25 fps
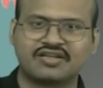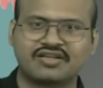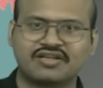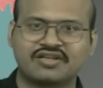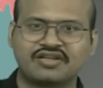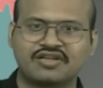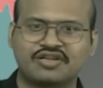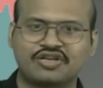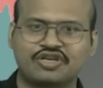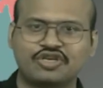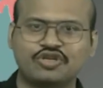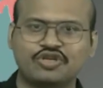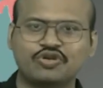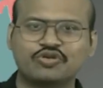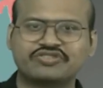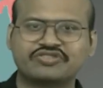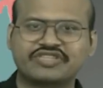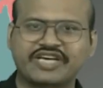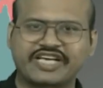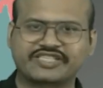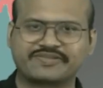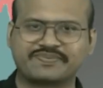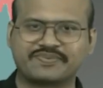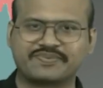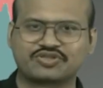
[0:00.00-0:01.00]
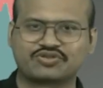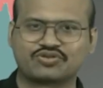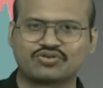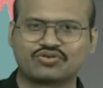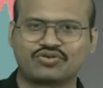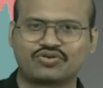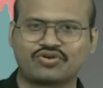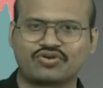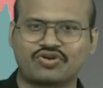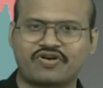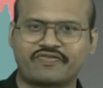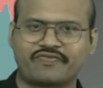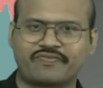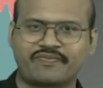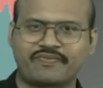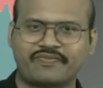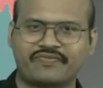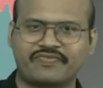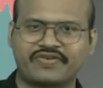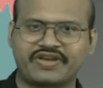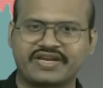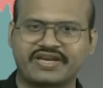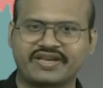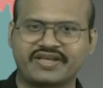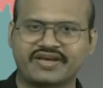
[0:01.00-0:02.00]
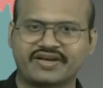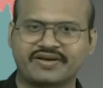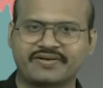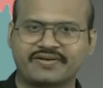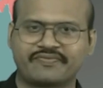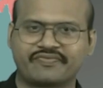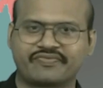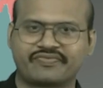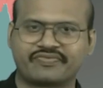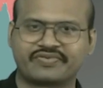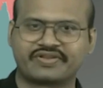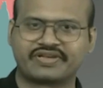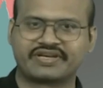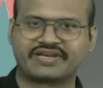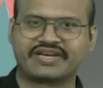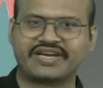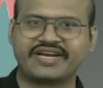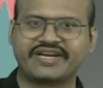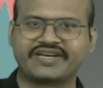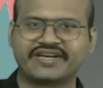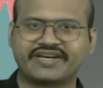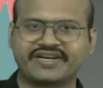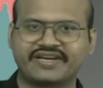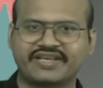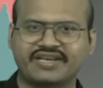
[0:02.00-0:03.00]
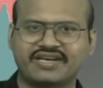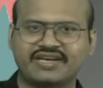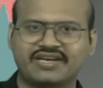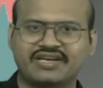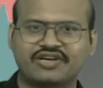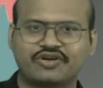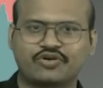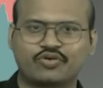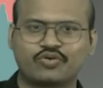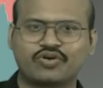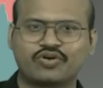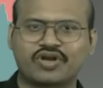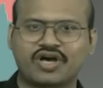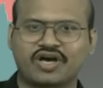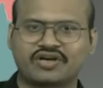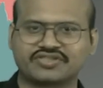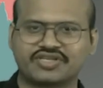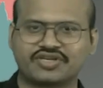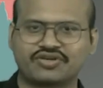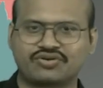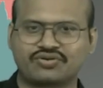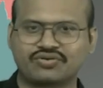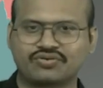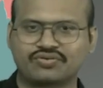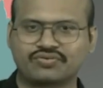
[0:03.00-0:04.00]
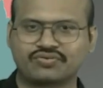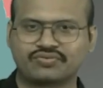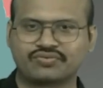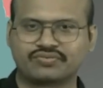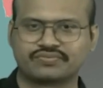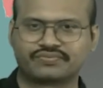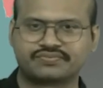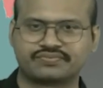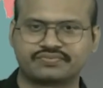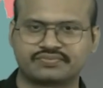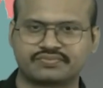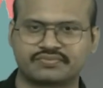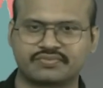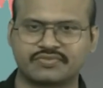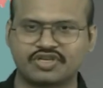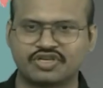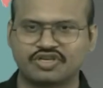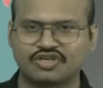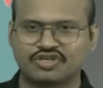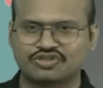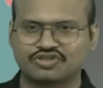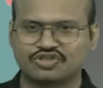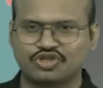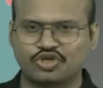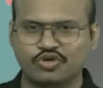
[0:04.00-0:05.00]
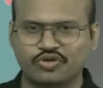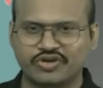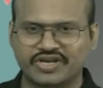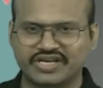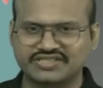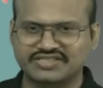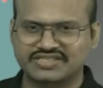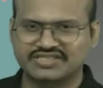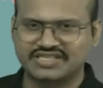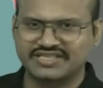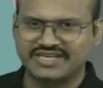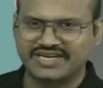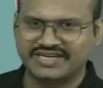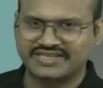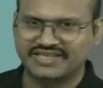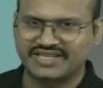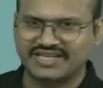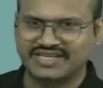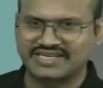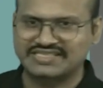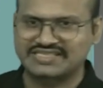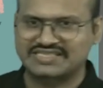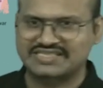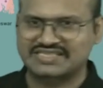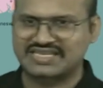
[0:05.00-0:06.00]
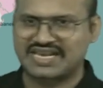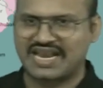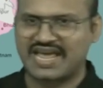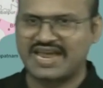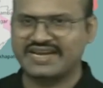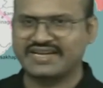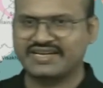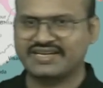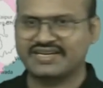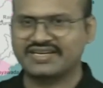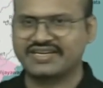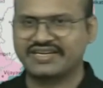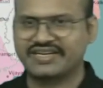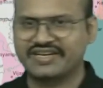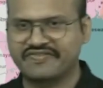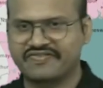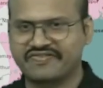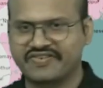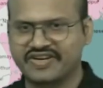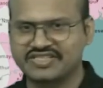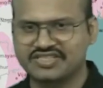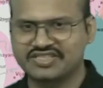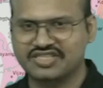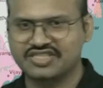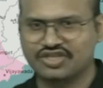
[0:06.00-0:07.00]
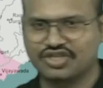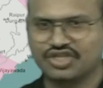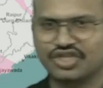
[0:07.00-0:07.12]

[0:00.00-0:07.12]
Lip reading: new seismic zone of India created in 2002. So you can see that there is slight difference in these